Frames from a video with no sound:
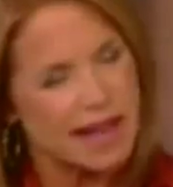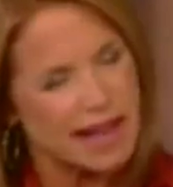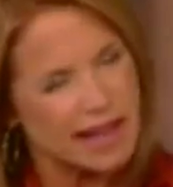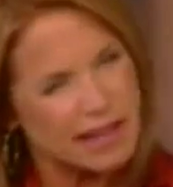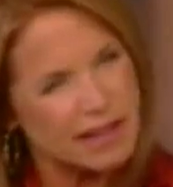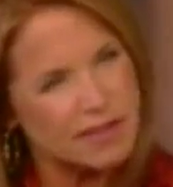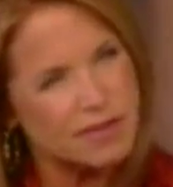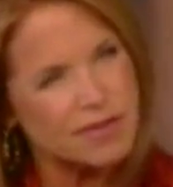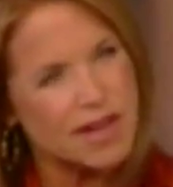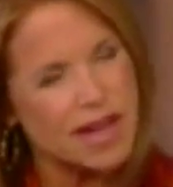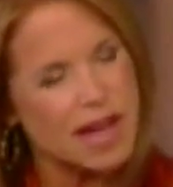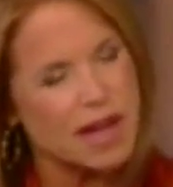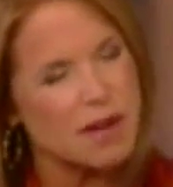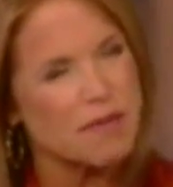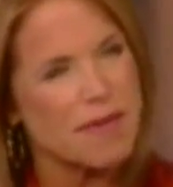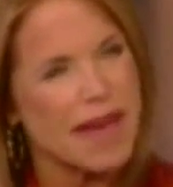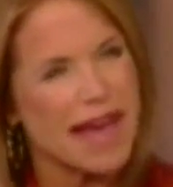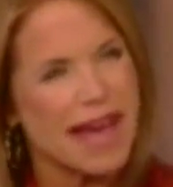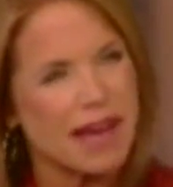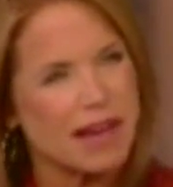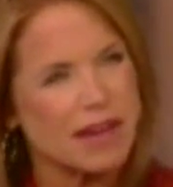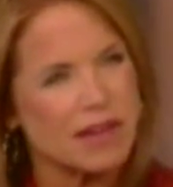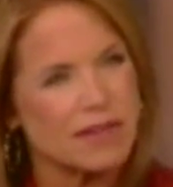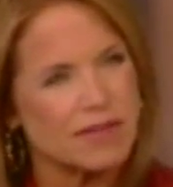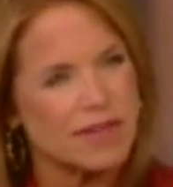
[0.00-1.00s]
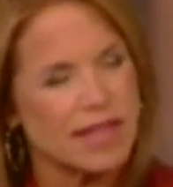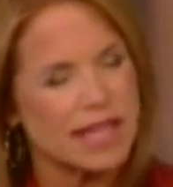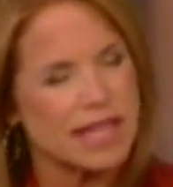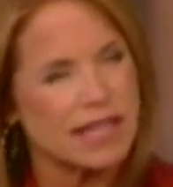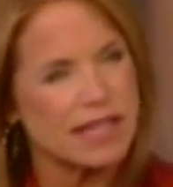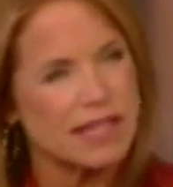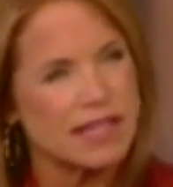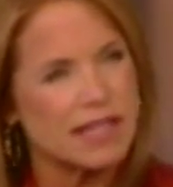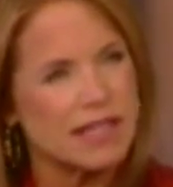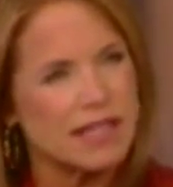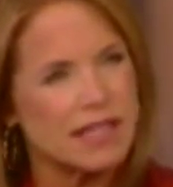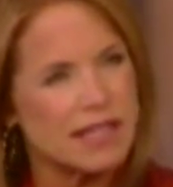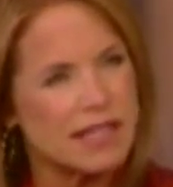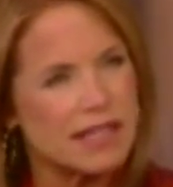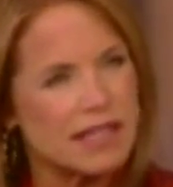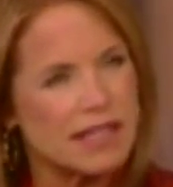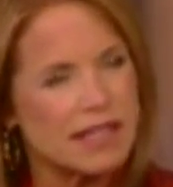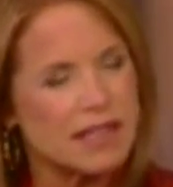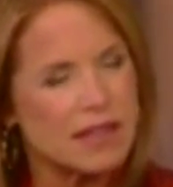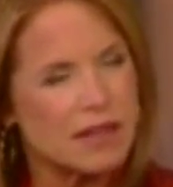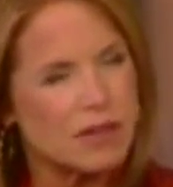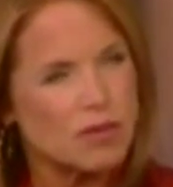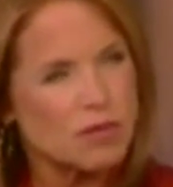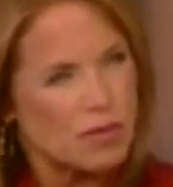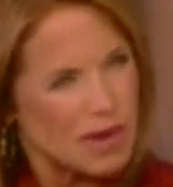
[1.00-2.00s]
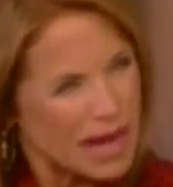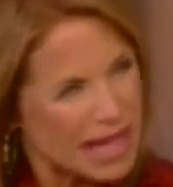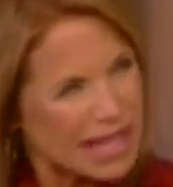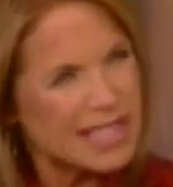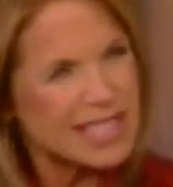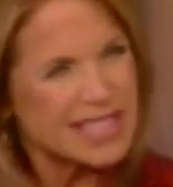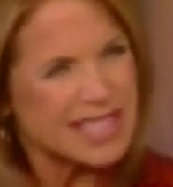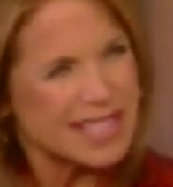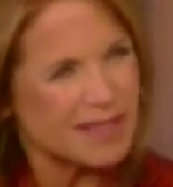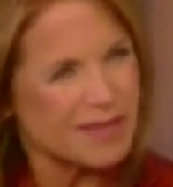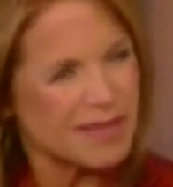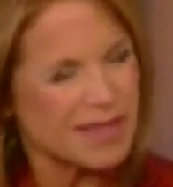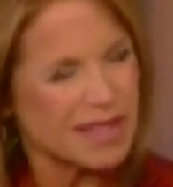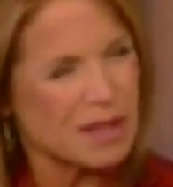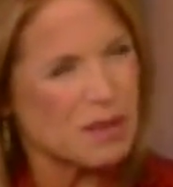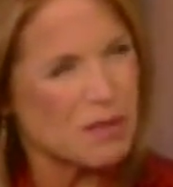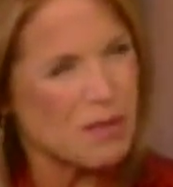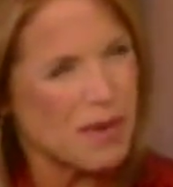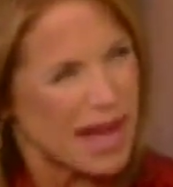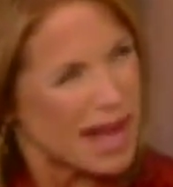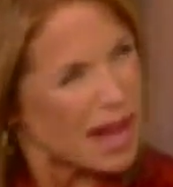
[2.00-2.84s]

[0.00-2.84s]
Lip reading: kind of come out of it relatively